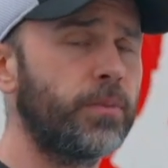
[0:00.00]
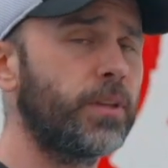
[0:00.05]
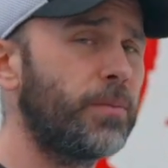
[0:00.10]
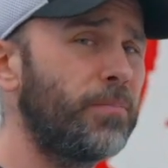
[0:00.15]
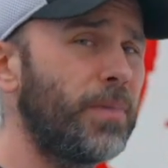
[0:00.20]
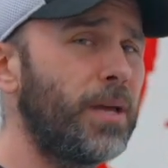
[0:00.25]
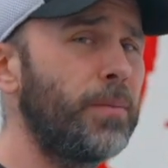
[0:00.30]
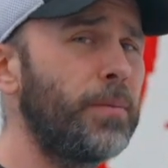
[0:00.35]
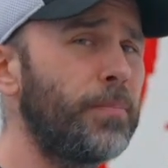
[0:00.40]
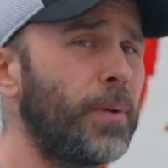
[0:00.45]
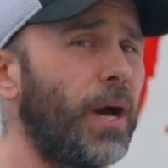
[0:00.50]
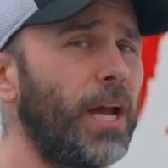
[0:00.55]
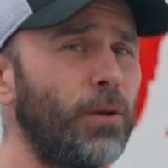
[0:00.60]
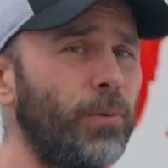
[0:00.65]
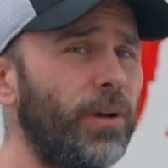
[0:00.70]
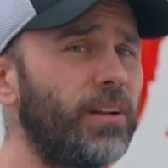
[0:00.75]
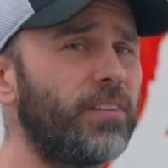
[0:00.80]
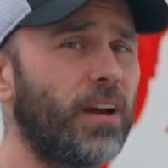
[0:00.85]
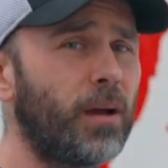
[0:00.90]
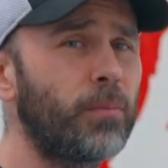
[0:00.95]
then maybe body
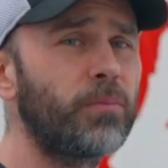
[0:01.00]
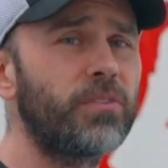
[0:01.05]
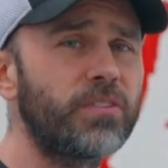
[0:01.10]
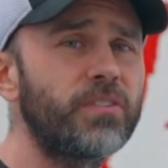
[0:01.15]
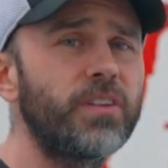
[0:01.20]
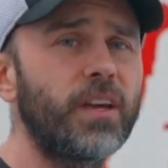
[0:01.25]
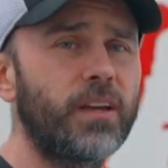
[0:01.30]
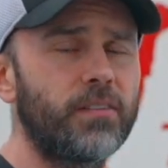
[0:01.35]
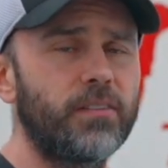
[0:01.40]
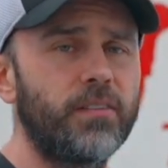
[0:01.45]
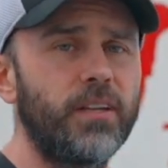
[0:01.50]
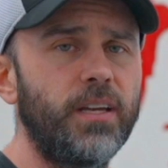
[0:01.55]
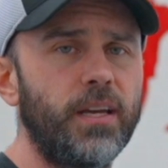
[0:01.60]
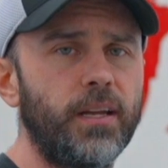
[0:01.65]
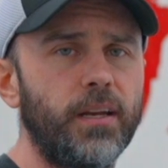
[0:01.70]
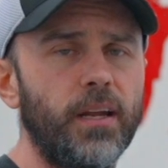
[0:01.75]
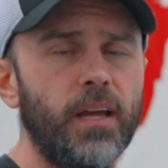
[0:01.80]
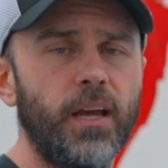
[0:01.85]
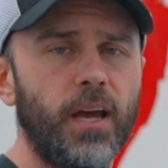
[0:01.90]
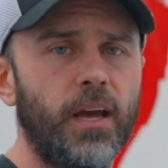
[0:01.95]
weight times
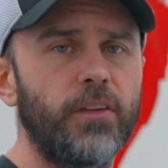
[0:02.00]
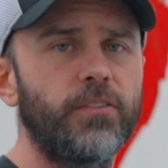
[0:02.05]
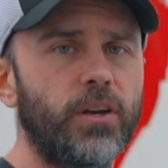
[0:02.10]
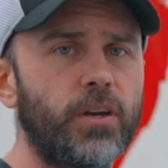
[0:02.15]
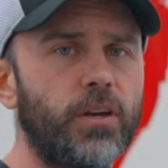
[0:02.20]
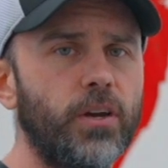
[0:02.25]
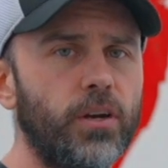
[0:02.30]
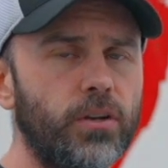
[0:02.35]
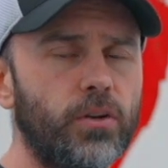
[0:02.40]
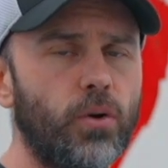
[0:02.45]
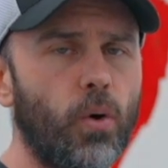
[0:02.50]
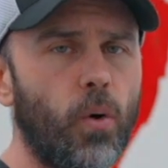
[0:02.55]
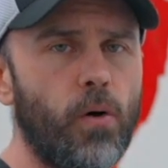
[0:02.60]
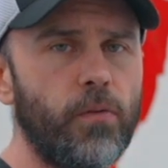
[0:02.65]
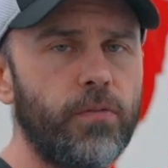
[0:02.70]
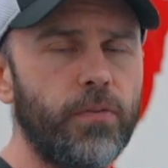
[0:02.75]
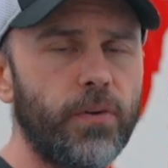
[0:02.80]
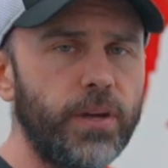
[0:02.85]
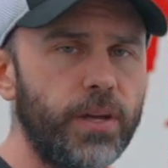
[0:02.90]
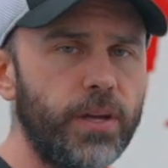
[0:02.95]
16 is a good goal for